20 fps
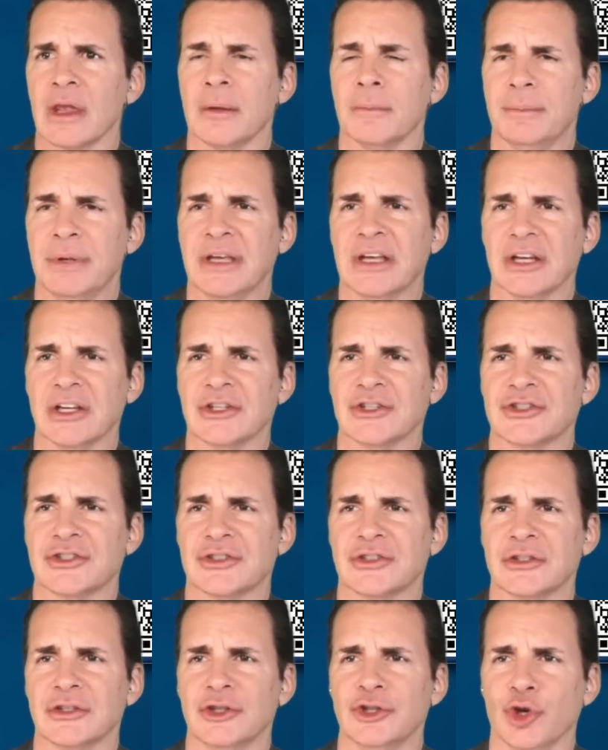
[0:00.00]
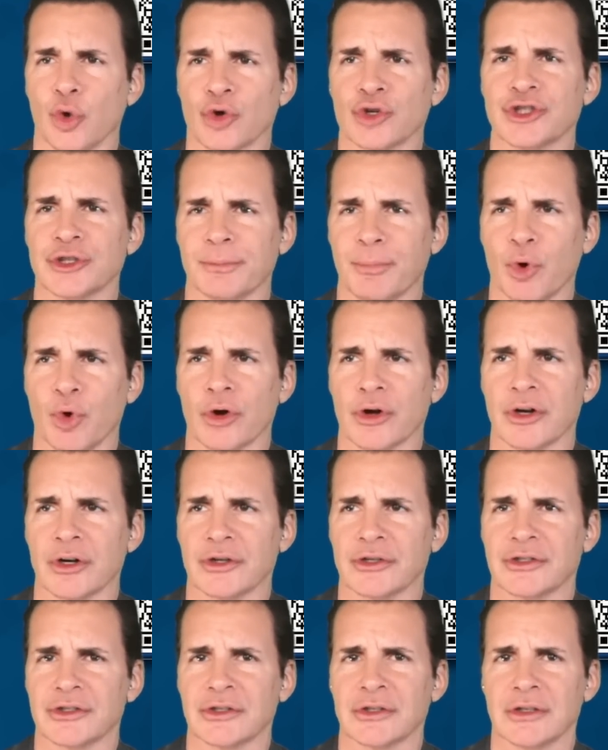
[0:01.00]
because your
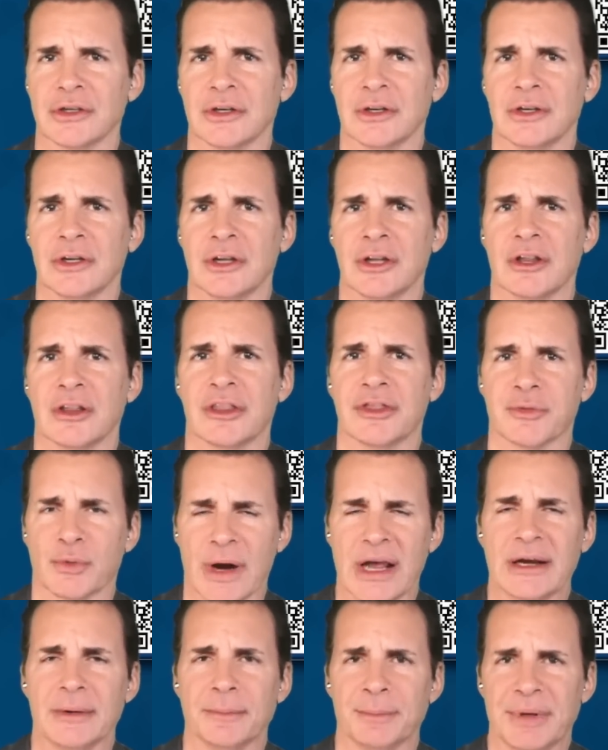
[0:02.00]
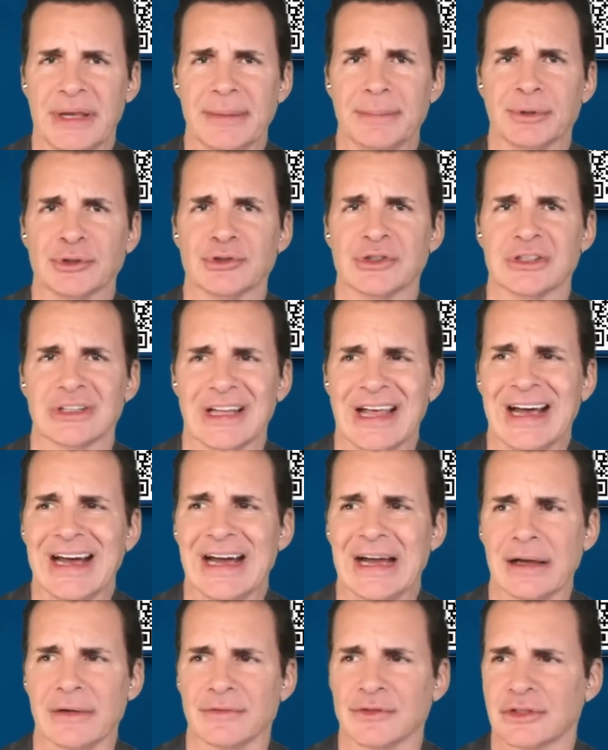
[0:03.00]
supporters threaten people's
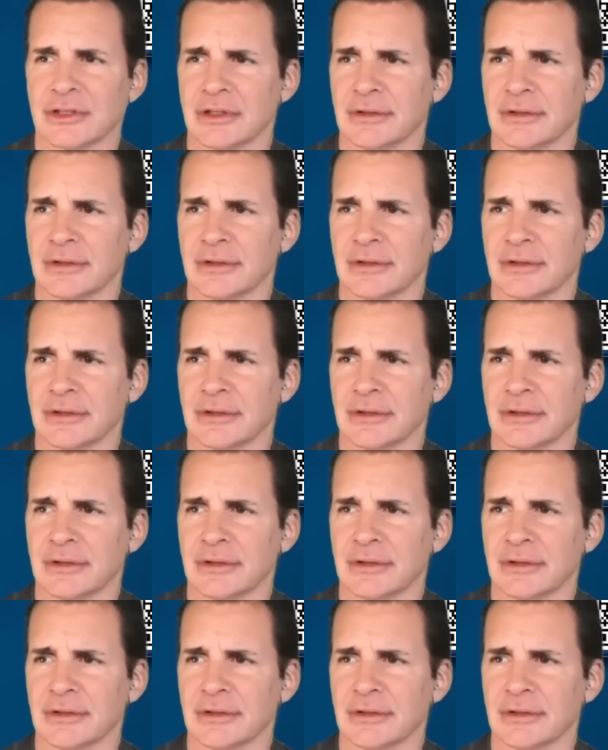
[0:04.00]
lives.